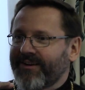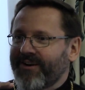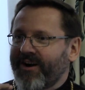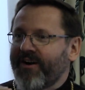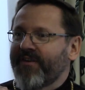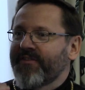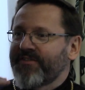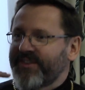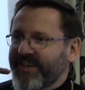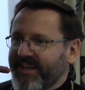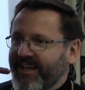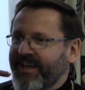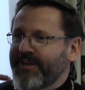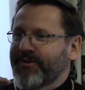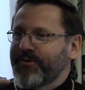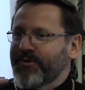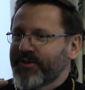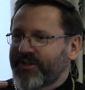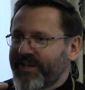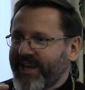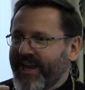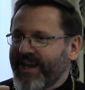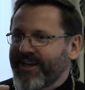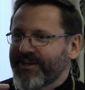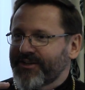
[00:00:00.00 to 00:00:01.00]
of the
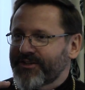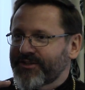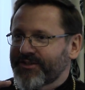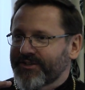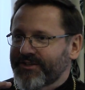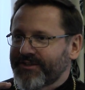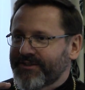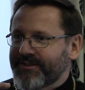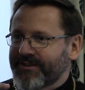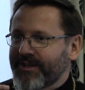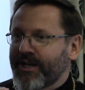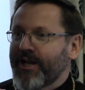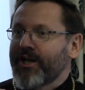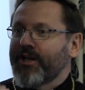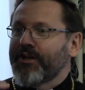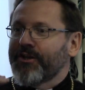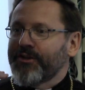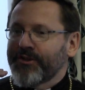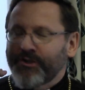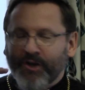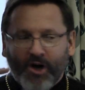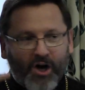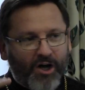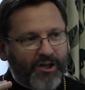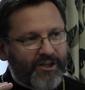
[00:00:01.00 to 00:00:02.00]
education,
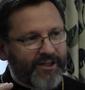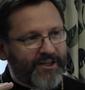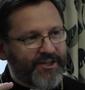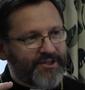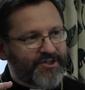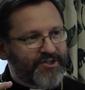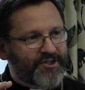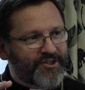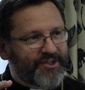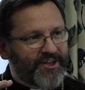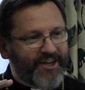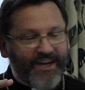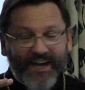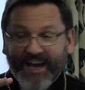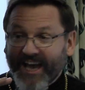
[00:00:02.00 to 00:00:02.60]
knowledge,